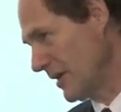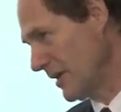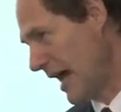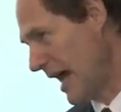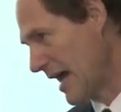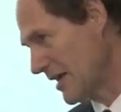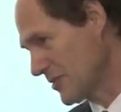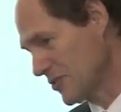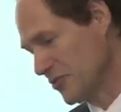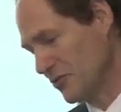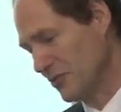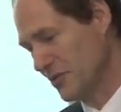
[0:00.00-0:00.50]

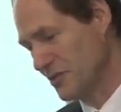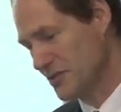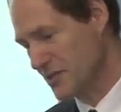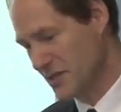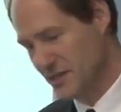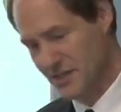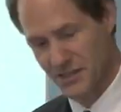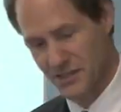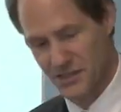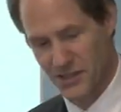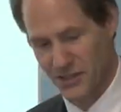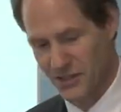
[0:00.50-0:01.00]
actual
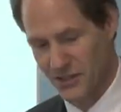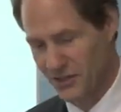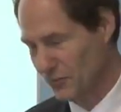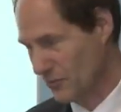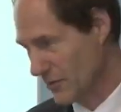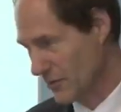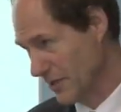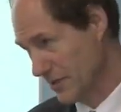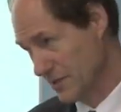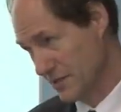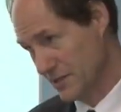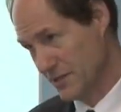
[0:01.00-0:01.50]
statistical
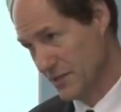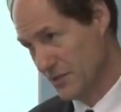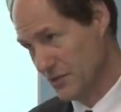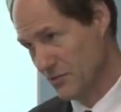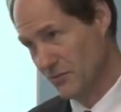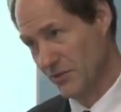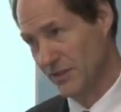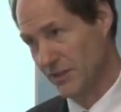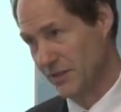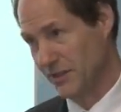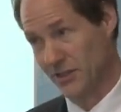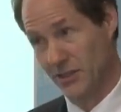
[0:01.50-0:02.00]
risk is
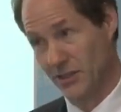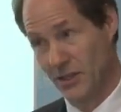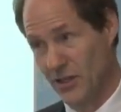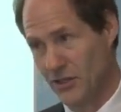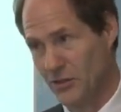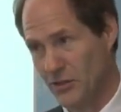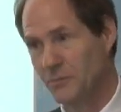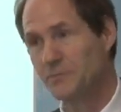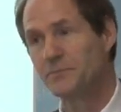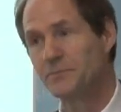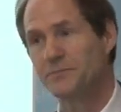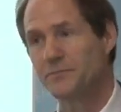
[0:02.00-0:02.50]
really
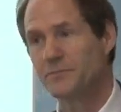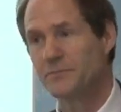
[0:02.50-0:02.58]
low,